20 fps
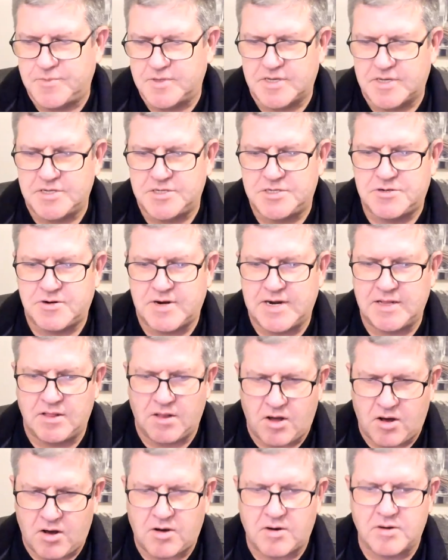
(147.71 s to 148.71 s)
With constraint
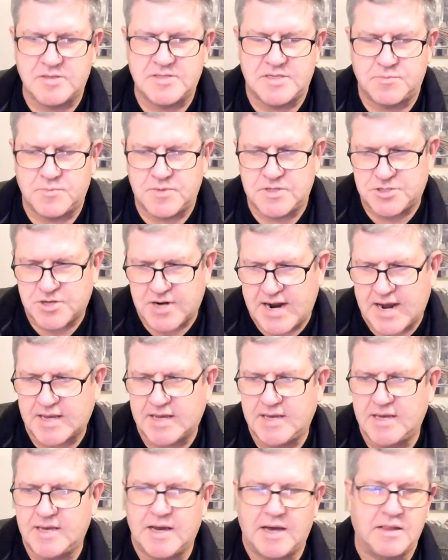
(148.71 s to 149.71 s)
logs and with
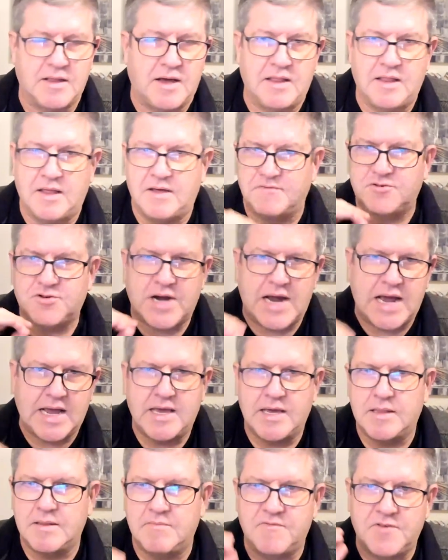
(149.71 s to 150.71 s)
tracking, I, I love
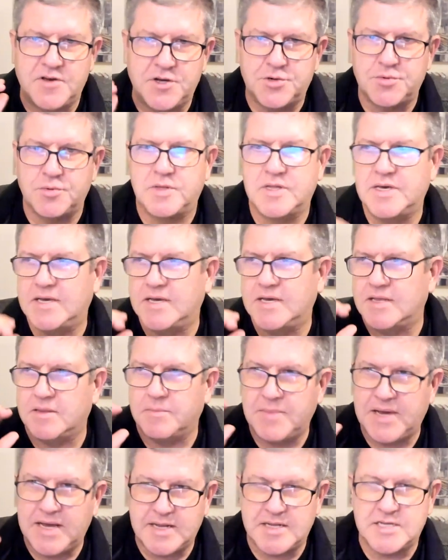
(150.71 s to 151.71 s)
tracking them visually in
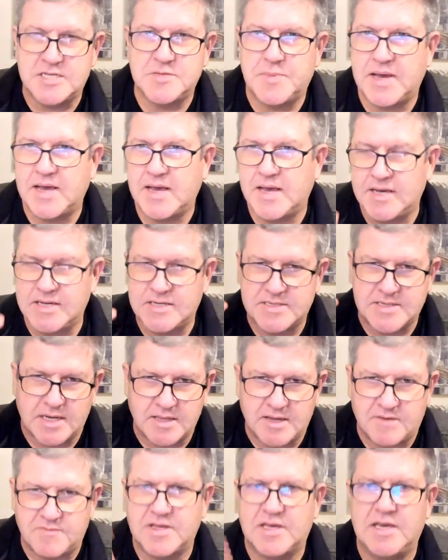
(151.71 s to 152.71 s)
the meeting space. I
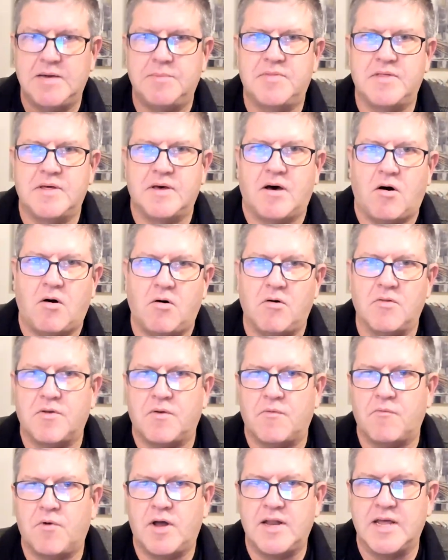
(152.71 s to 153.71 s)
love to keep the all
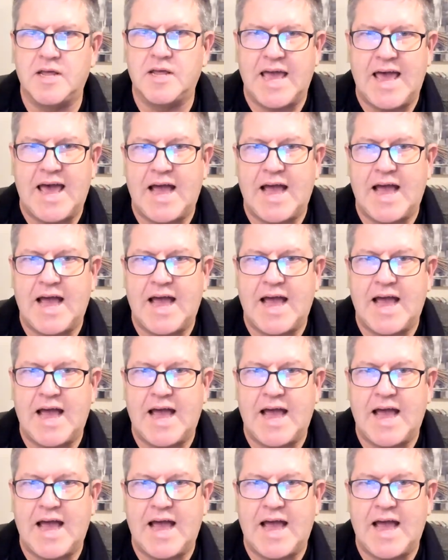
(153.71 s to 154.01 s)
the running